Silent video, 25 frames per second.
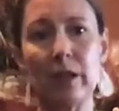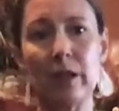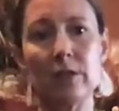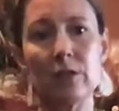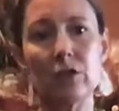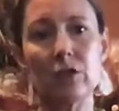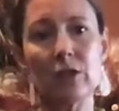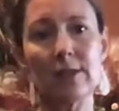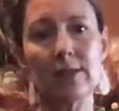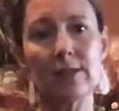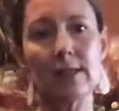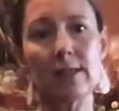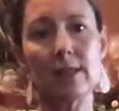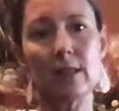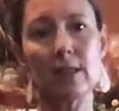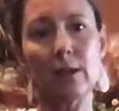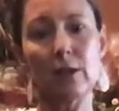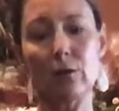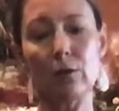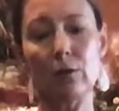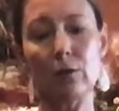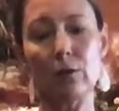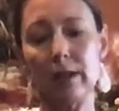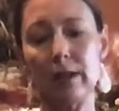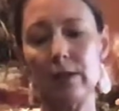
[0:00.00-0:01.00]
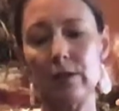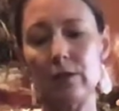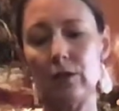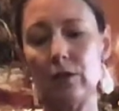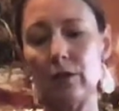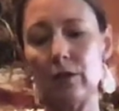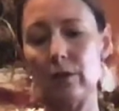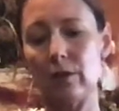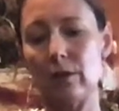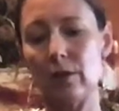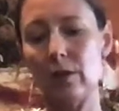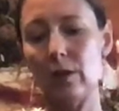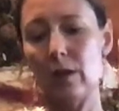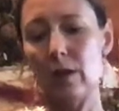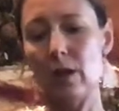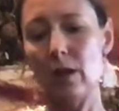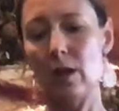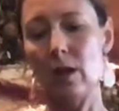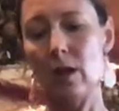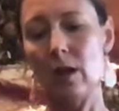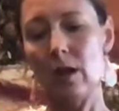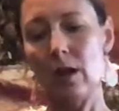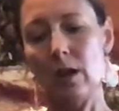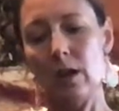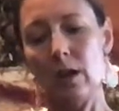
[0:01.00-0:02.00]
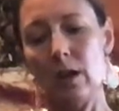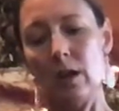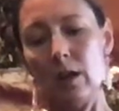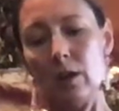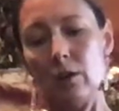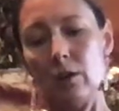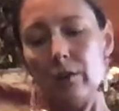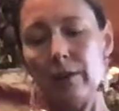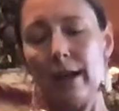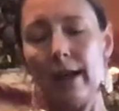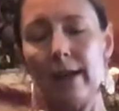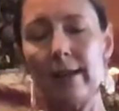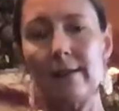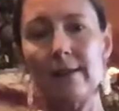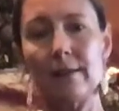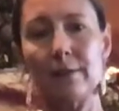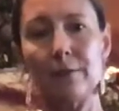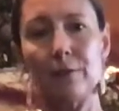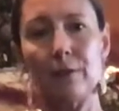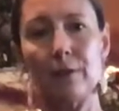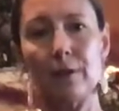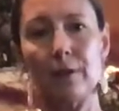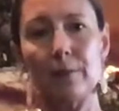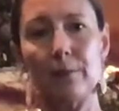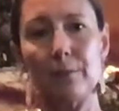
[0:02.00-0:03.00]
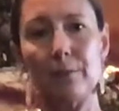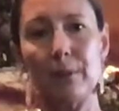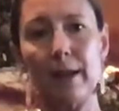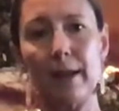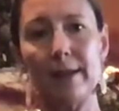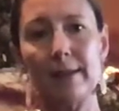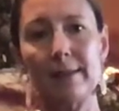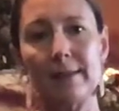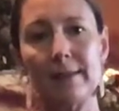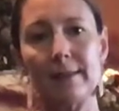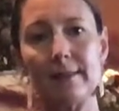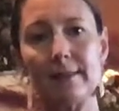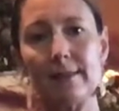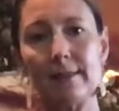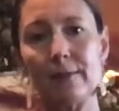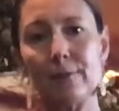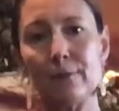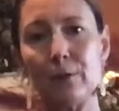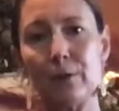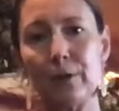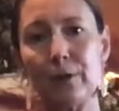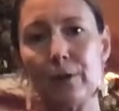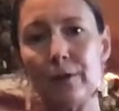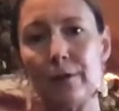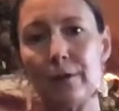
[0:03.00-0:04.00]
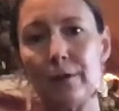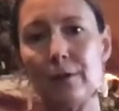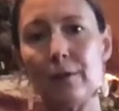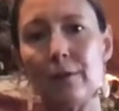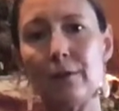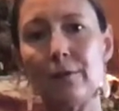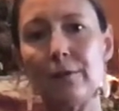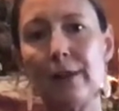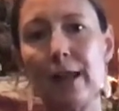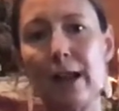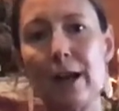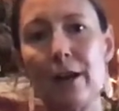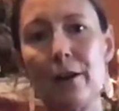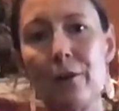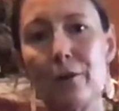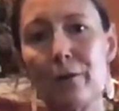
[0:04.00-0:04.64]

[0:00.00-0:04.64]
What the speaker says: just so you're ready to create different bases for your flower